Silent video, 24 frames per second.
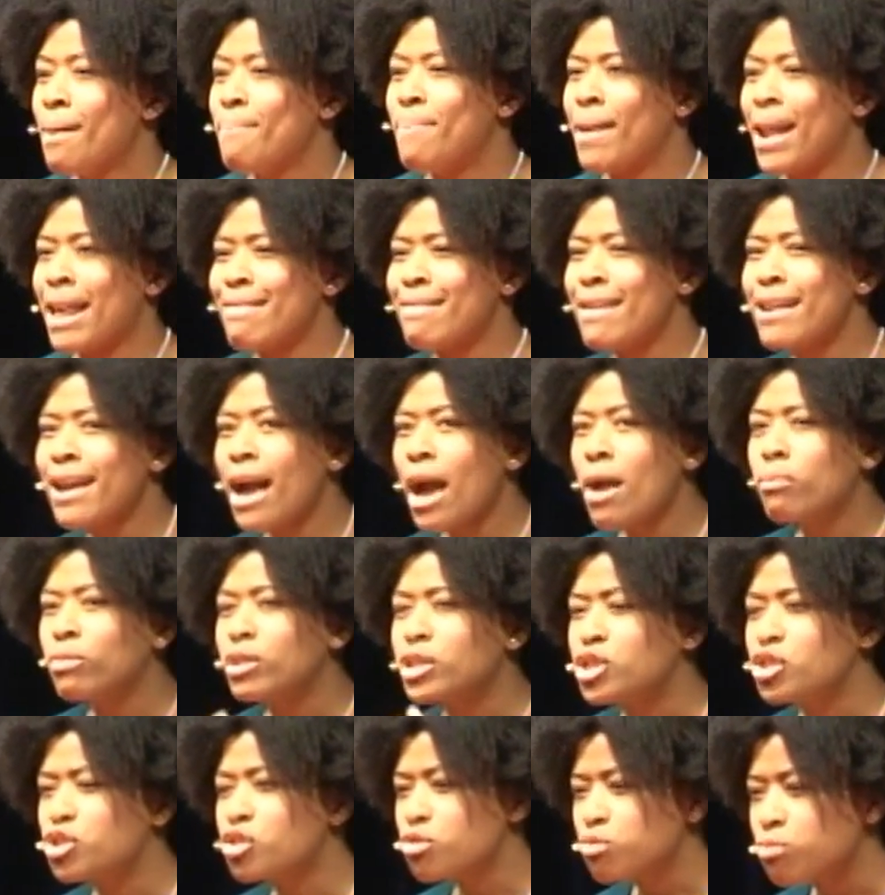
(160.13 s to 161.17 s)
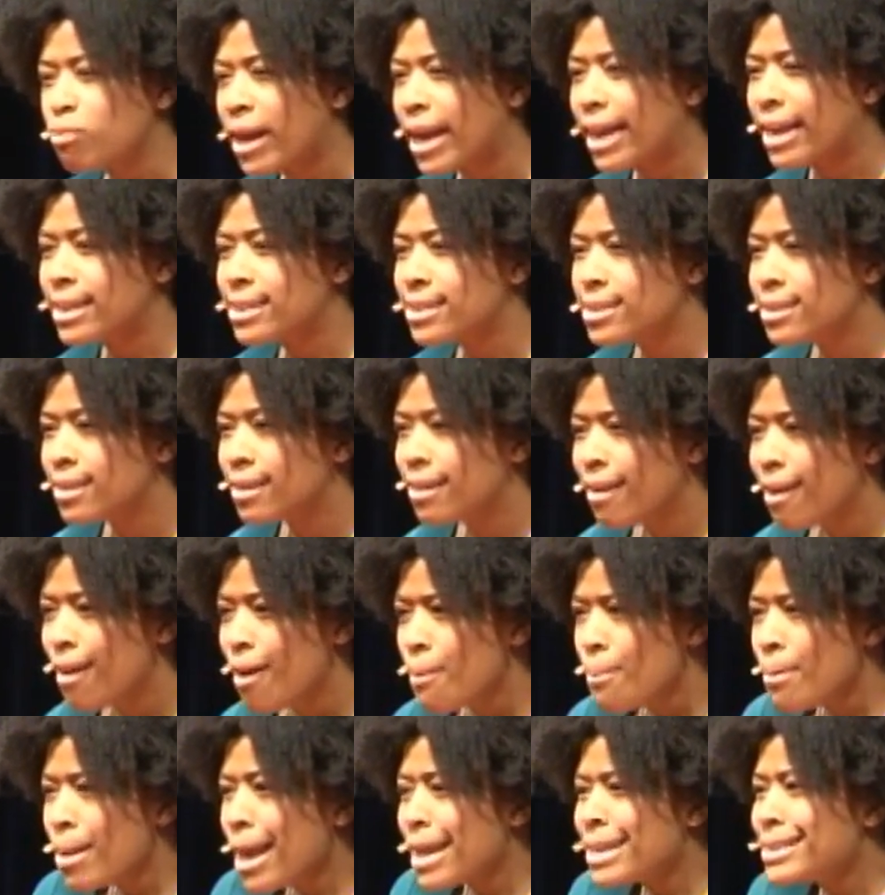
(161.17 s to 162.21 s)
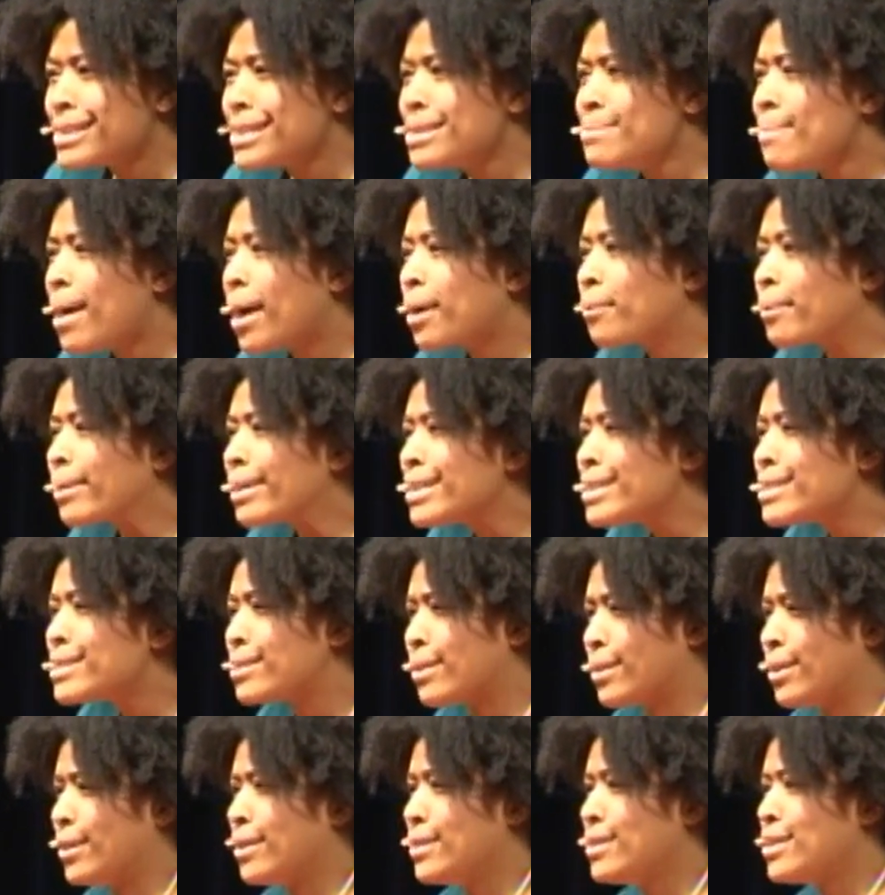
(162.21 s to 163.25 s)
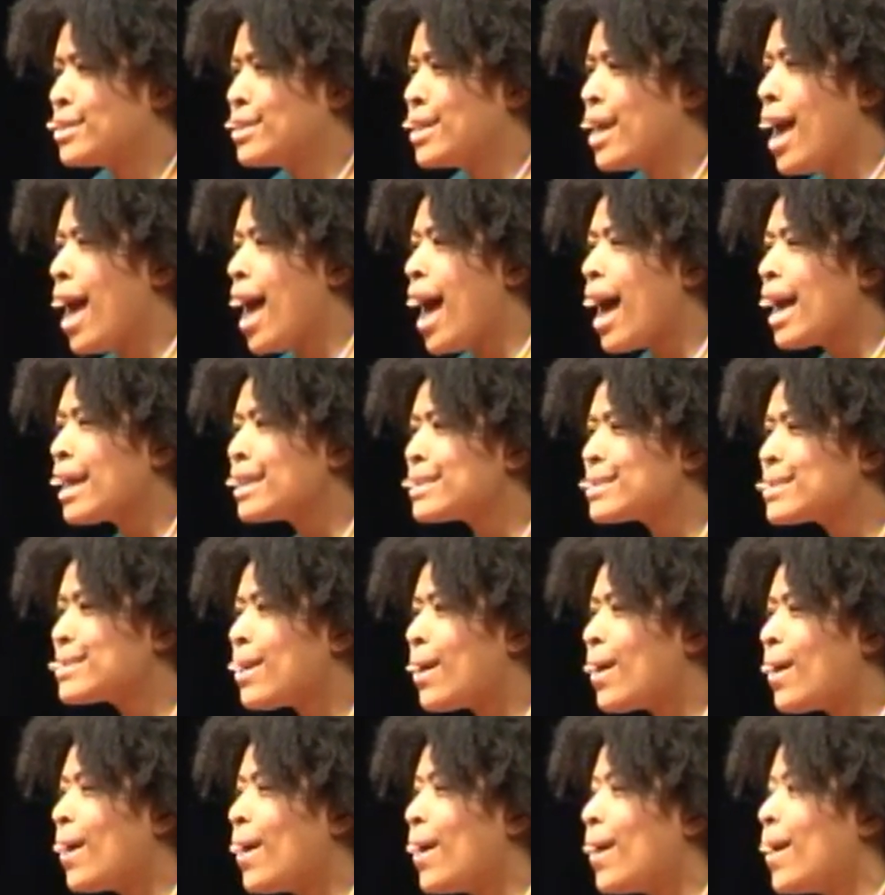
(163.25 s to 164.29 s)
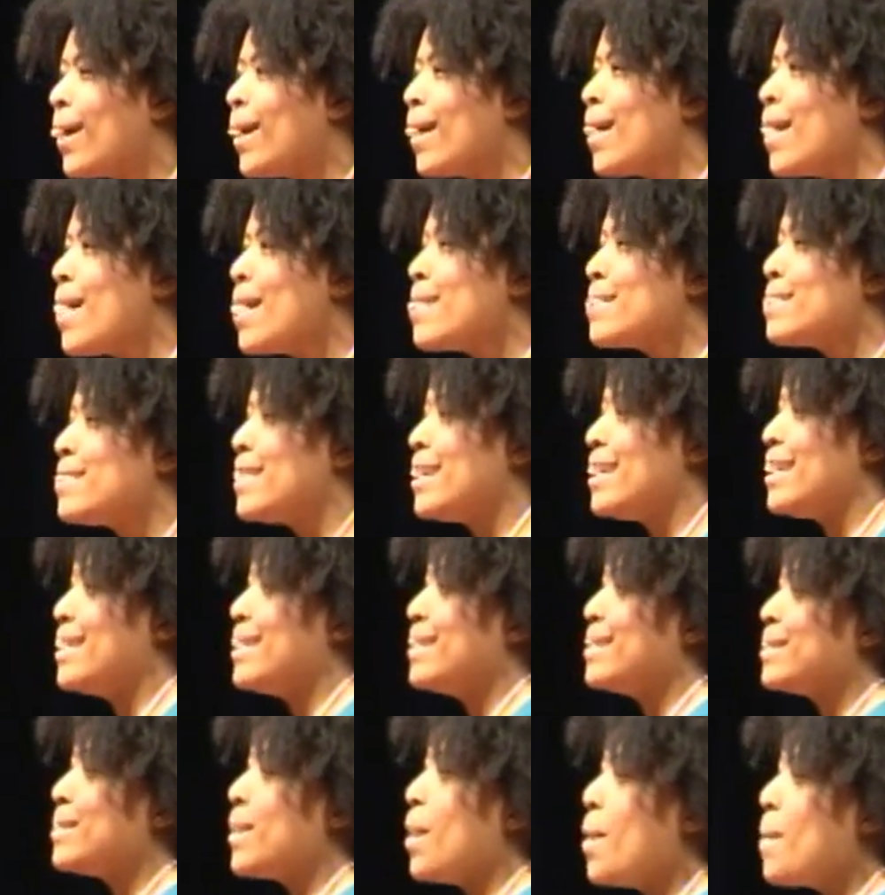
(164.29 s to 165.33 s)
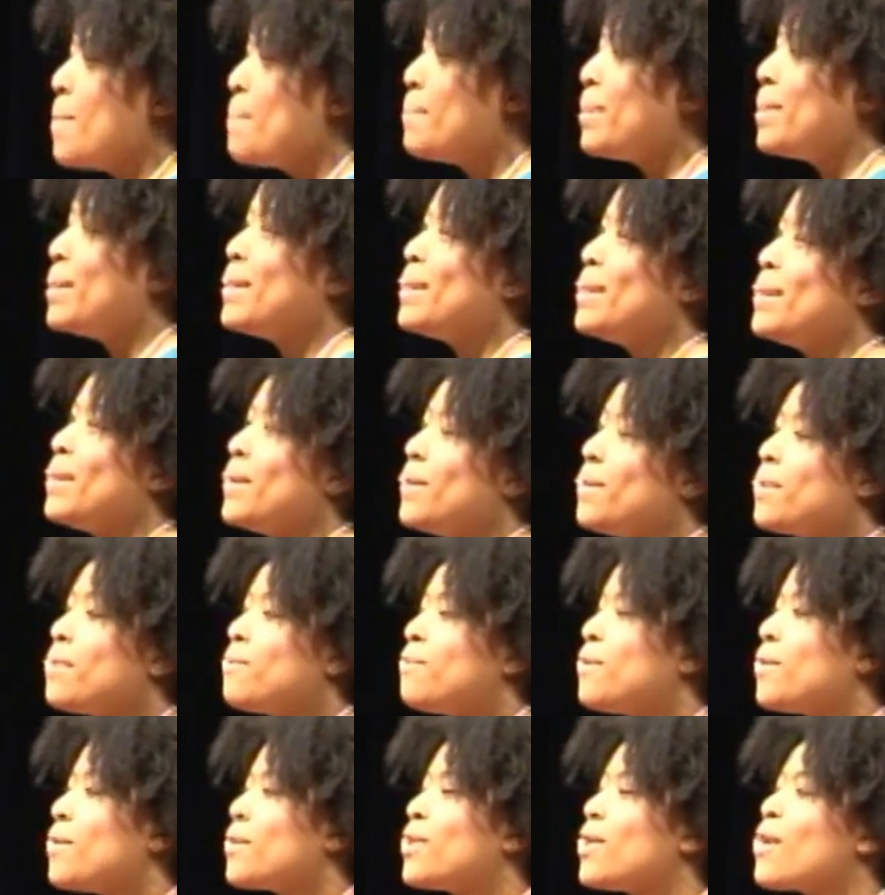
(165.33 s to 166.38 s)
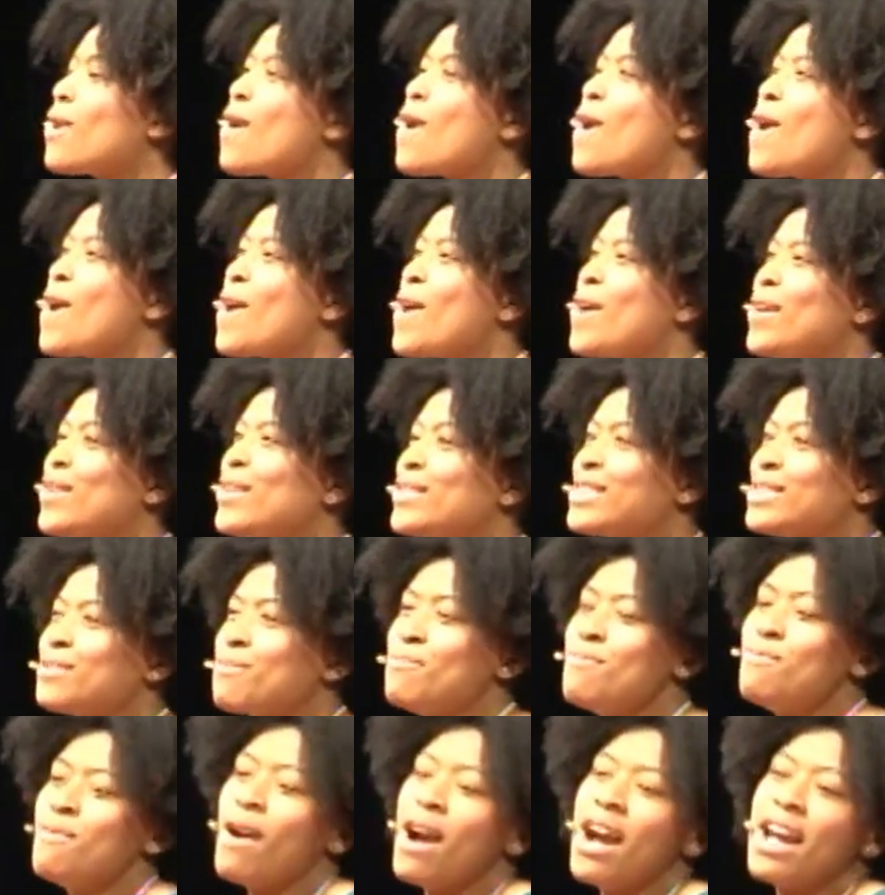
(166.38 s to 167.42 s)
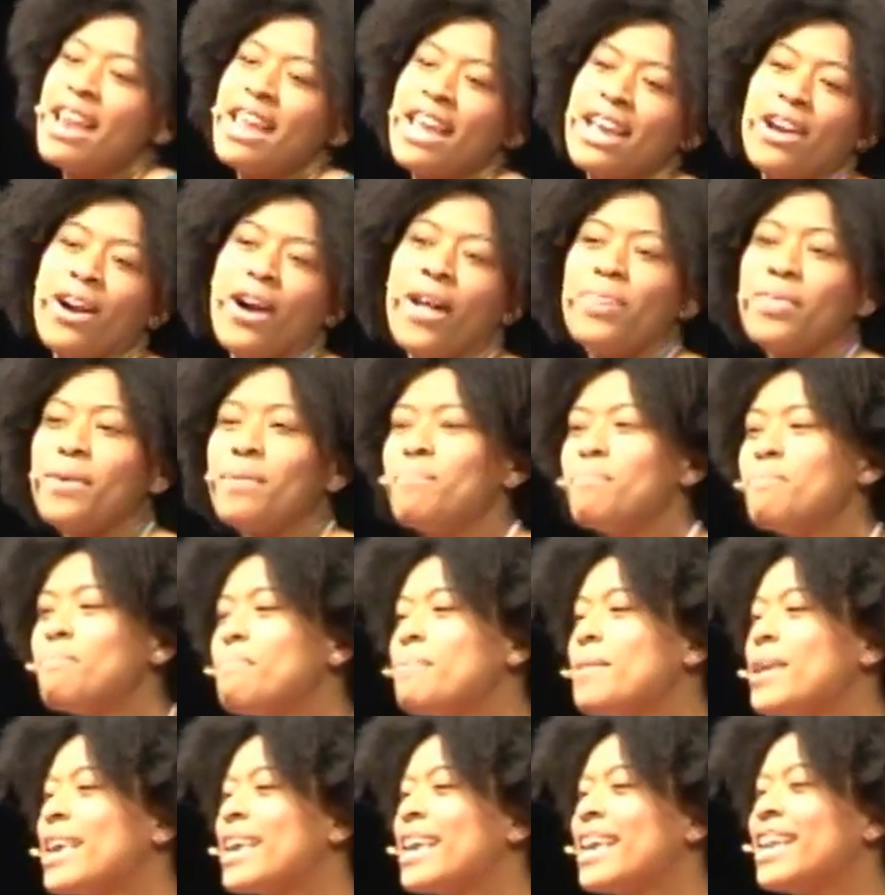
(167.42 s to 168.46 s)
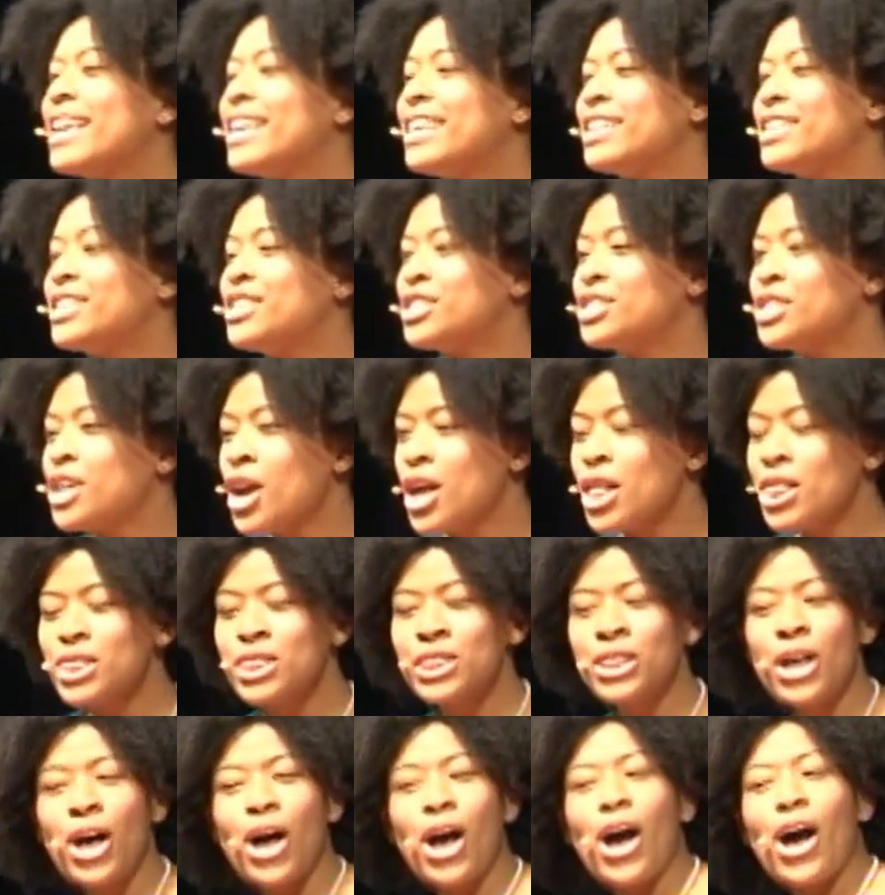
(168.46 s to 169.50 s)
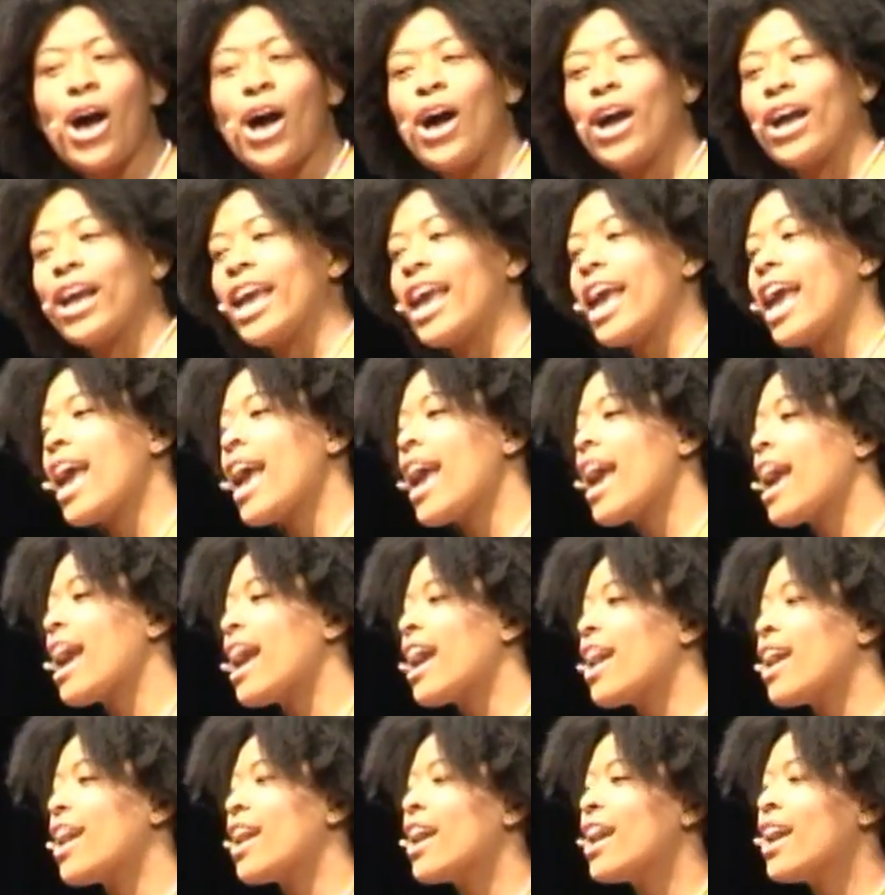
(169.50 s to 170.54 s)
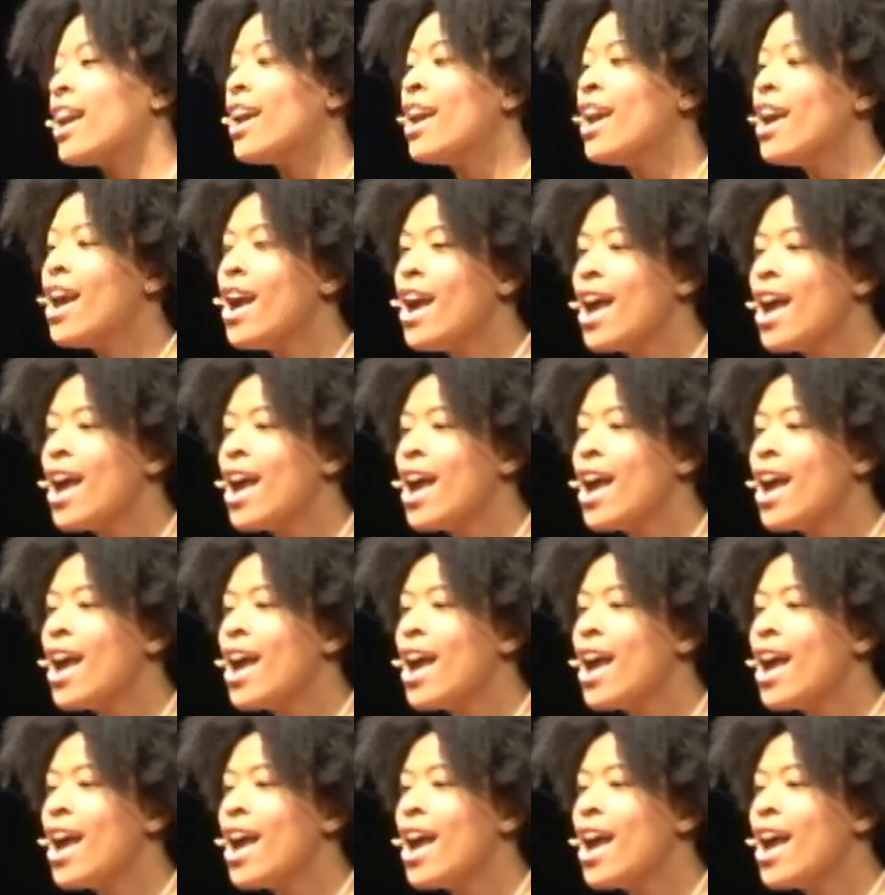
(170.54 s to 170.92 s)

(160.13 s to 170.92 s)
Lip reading: But I think I was tricked. When I did my research, I saw these beautiful girls running on the beach, long hair,